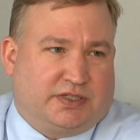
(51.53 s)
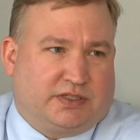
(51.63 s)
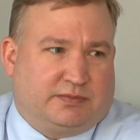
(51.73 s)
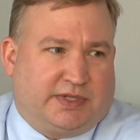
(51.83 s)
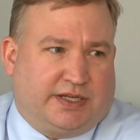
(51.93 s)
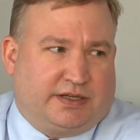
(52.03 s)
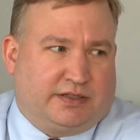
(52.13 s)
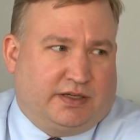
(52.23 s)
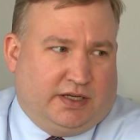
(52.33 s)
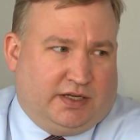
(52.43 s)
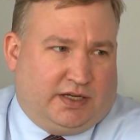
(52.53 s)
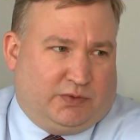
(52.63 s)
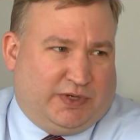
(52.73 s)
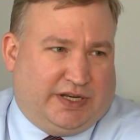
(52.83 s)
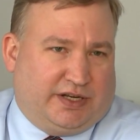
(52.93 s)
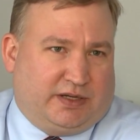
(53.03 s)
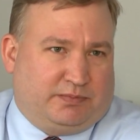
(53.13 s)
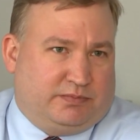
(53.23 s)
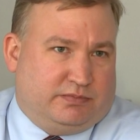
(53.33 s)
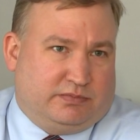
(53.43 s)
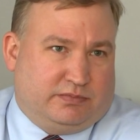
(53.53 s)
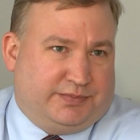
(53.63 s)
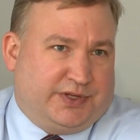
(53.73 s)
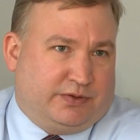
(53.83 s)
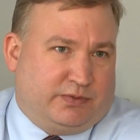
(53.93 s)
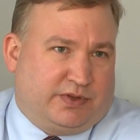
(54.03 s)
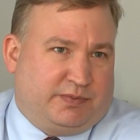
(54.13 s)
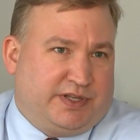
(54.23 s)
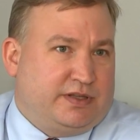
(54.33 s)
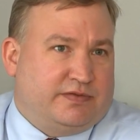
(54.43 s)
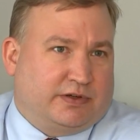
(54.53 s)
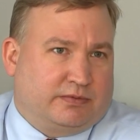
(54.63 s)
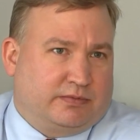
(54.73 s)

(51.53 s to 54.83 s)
and we ended up with me leaving.